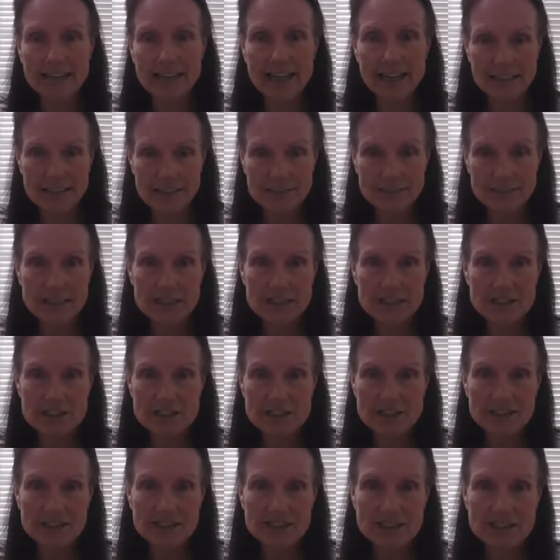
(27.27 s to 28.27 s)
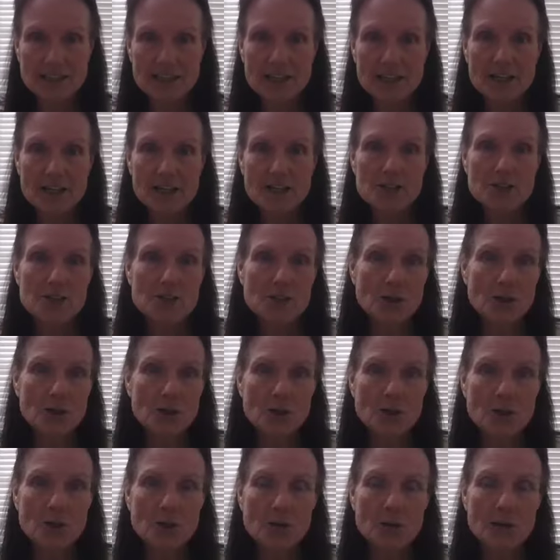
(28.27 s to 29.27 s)
activation.
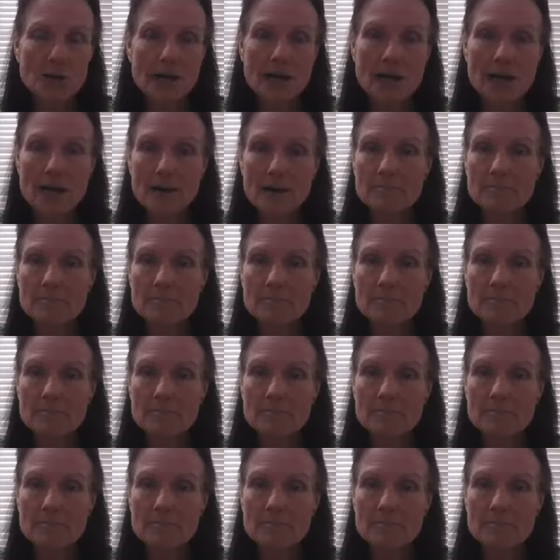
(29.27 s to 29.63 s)
So